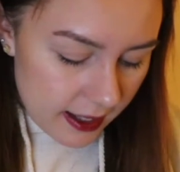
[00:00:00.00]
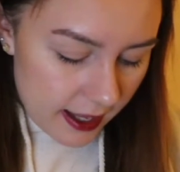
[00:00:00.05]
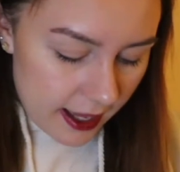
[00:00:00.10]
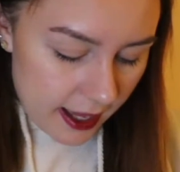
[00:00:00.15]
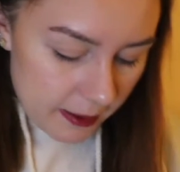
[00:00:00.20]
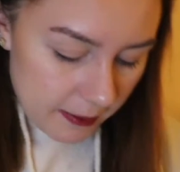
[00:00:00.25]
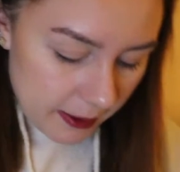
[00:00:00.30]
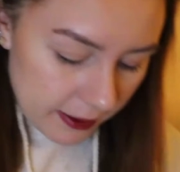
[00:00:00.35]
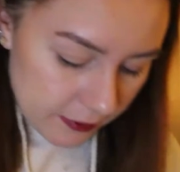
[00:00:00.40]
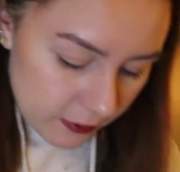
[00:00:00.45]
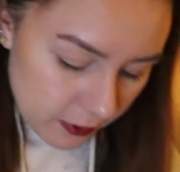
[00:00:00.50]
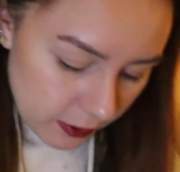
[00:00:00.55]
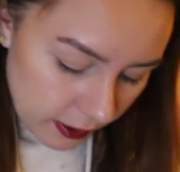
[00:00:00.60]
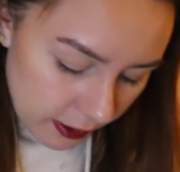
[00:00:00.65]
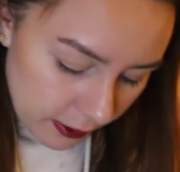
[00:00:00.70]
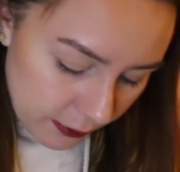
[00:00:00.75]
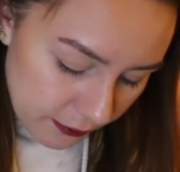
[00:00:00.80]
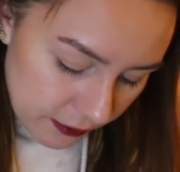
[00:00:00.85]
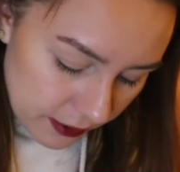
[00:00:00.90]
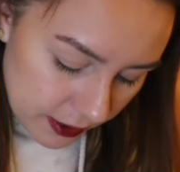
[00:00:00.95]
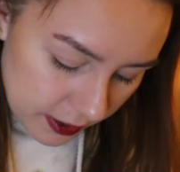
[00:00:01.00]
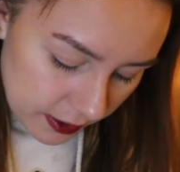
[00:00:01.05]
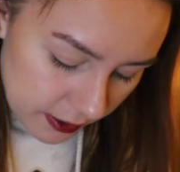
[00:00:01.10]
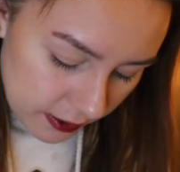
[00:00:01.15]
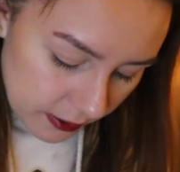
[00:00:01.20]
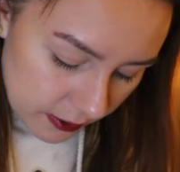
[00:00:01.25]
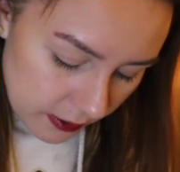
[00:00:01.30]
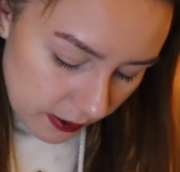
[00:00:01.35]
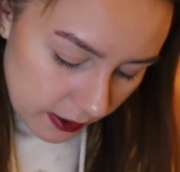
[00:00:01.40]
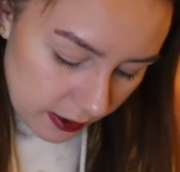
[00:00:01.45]
I've got a
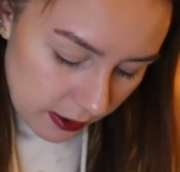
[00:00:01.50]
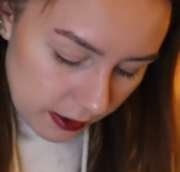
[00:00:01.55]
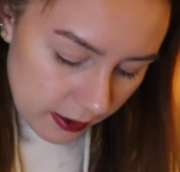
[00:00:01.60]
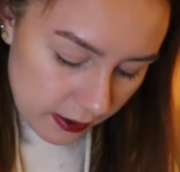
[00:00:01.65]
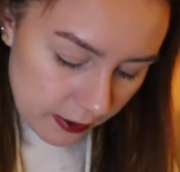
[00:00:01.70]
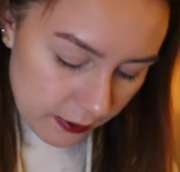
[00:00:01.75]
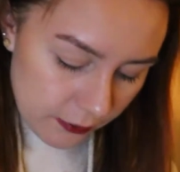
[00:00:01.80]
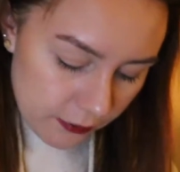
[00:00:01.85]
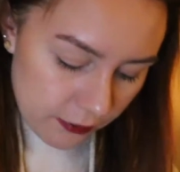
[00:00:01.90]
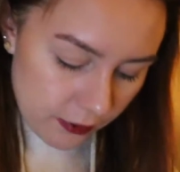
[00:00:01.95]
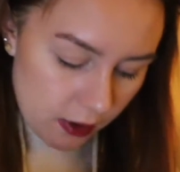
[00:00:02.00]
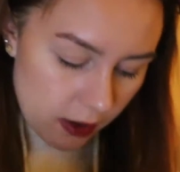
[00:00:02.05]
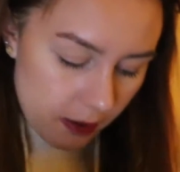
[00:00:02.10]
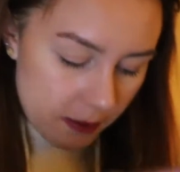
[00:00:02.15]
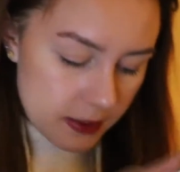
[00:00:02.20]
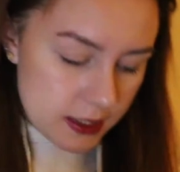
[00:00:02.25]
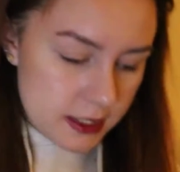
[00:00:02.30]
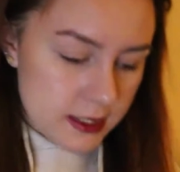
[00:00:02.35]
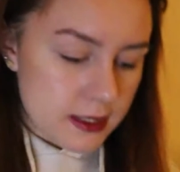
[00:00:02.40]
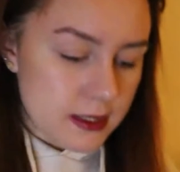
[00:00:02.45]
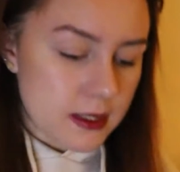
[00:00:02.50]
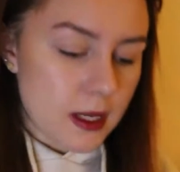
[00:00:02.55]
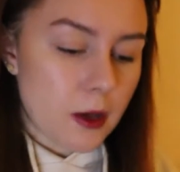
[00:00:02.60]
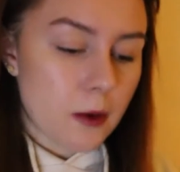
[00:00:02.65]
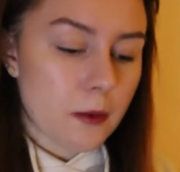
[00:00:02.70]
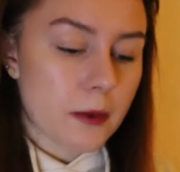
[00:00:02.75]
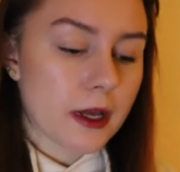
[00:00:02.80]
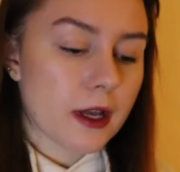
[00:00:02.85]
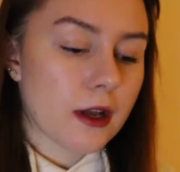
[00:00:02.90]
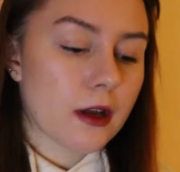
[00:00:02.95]
few from
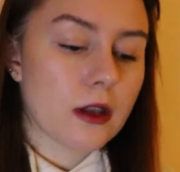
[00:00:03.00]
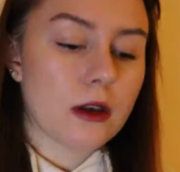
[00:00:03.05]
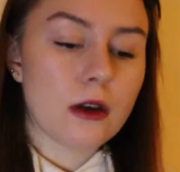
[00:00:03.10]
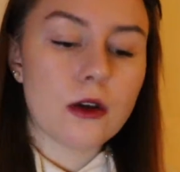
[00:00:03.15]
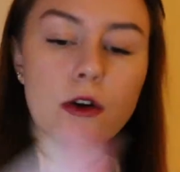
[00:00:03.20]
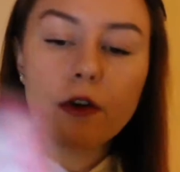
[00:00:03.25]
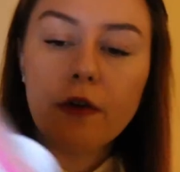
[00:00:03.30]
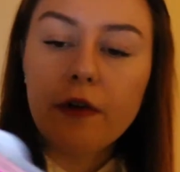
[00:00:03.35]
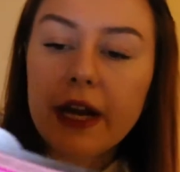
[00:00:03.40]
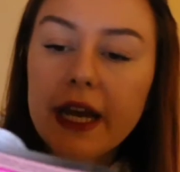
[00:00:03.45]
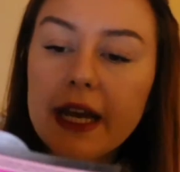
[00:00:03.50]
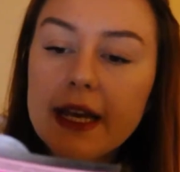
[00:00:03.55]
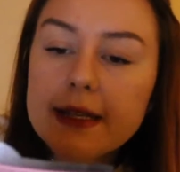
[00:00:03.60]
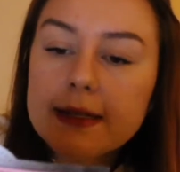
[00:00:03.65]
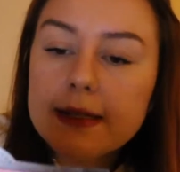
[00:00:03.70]
Soap and Glory.